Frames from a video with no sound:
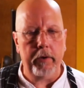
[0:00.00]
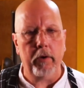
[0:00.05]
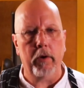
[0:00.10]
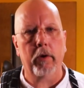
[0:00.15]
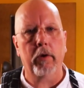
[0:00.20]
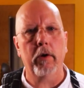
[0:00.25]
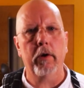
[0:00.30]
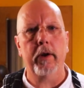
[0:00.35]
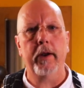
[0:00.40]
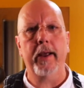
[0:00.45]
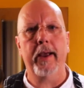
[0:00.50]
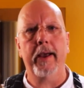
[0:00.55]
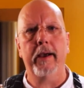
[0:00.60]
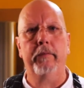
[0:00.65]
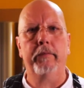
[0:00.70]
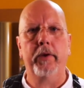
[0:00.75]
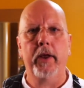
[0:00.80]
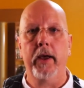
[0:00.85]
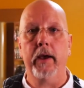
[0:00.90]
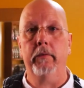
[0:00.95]
you're going to
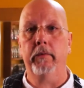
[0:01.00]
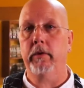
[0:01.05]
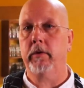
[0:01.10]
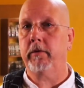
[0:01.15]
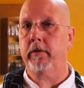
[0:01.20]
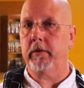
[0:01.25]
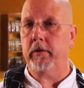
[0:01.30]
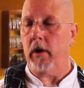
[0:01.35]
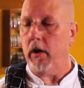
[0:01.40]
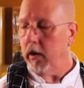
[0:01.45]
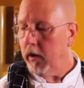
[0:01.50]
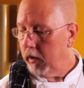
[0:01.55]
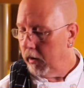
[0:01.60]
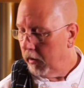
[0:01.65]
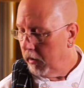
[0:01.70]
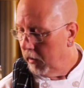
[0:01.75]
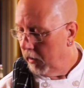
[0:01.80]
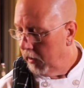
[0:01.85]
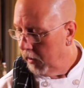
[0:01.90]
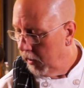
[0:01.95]
have a
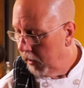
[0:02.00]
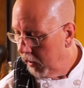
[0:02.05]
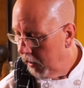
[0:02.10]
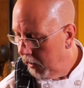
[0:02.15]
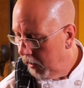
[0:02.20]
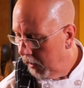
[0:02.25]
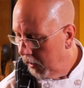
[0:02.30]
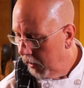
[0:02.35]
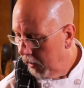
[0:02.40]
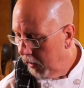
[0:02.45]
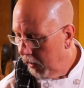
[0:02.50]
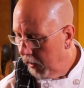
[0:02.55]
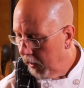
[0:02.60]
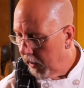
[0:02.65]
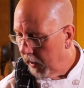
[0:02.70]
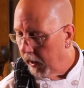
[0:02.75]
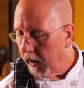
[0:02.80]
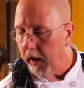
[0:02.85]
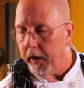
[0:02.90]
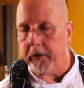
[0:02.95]
starter
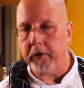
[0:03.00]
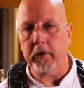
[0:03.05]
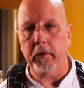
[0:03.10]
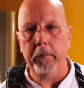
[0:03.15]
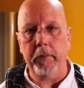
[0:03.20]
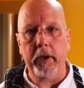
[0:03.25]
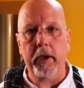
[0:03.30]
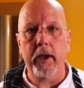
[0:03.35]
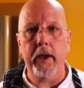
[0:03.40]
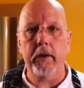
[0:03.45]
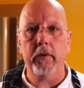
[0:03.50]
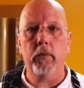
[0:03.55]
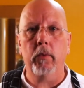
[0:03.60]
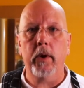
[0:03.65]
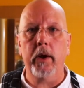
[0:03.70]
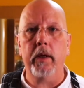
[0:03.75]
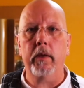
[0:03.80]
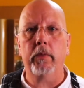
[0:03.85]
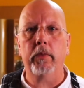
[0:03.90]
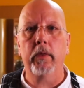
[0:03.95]
to begin
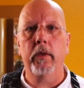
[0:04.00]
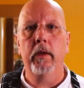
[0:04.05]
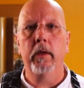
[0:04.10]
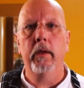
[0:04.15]
with.